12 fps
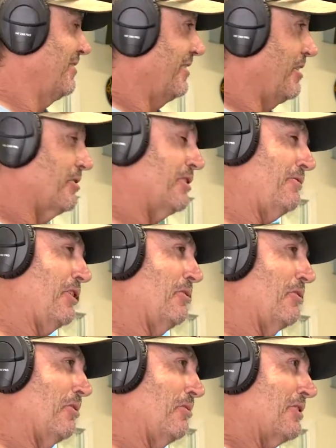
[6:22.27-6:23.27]
there was a few
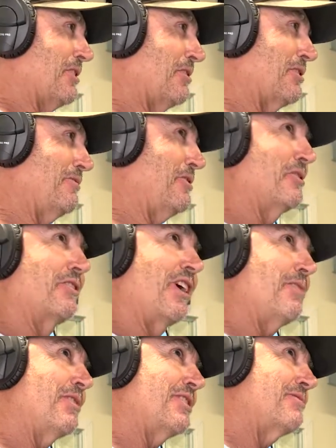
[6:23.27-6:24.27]
rules, there was a few
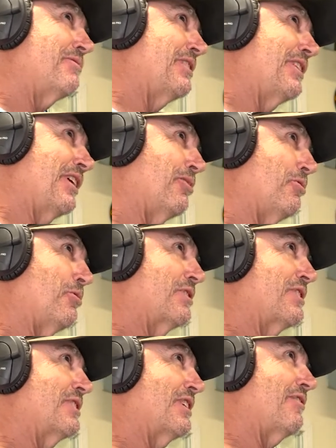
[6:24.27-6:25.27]
agreements for the
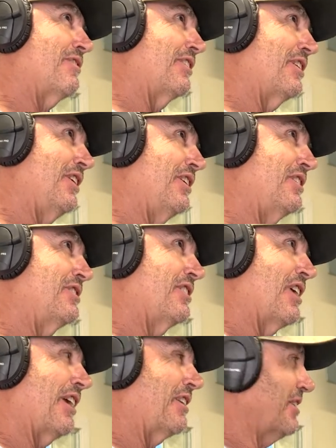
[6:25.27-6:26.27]
awards and stuff that the unions had
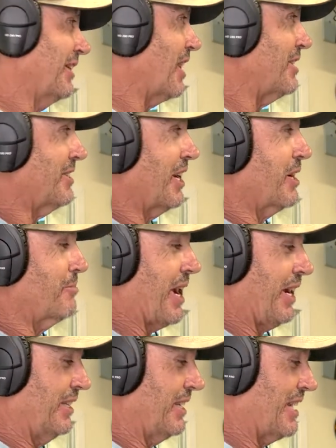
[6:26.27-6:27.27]
ne- negotiated
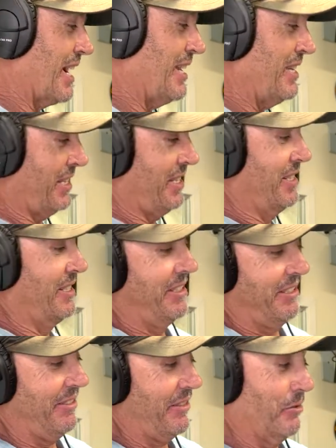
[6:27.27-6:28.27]
back in the day.
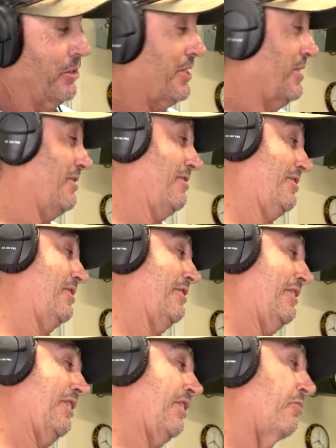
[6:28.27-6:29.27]
If there wasn't
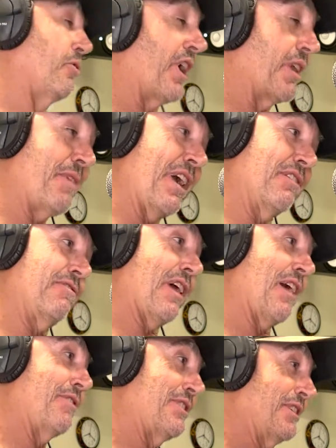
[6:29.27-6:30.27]
the right amount of
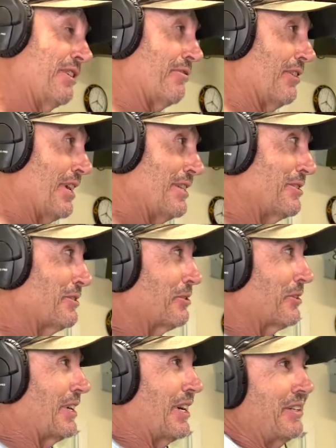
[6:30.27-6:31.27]
flavours in the freezer or,
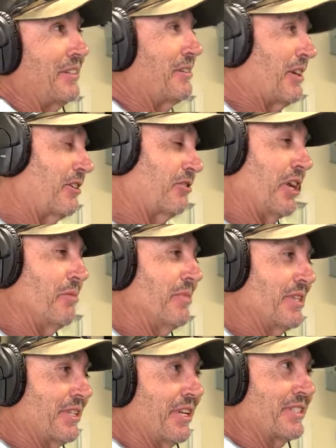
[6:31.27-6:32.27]
or uh, cream
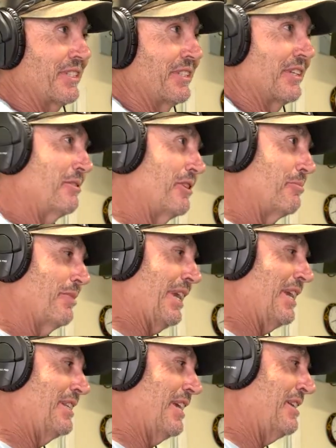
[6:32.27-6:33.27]
biscuits in the, in the
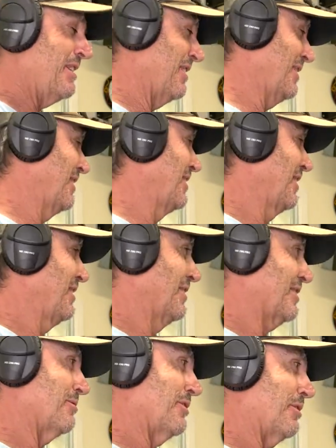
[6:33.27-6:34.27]
Bicky tin.
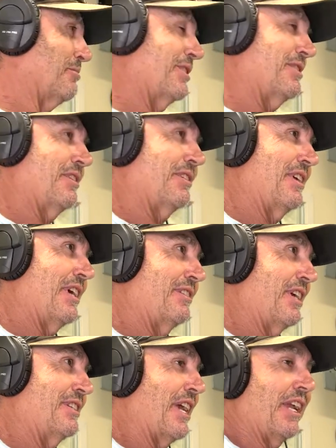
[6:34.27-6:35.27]
Sometimes uh,
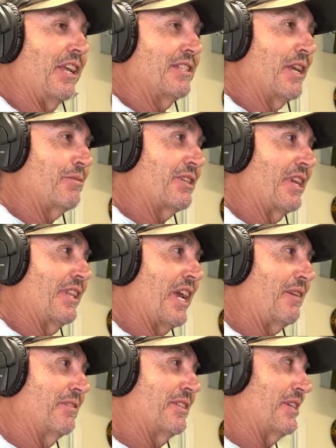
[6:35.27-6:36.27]
they take exception to
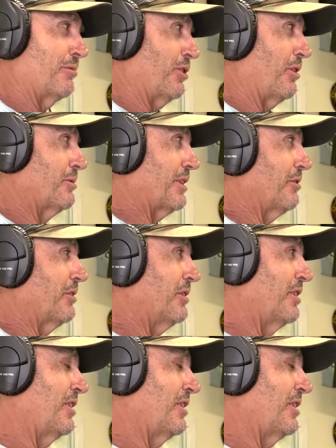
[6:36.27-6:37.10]
that, but sometimes they were,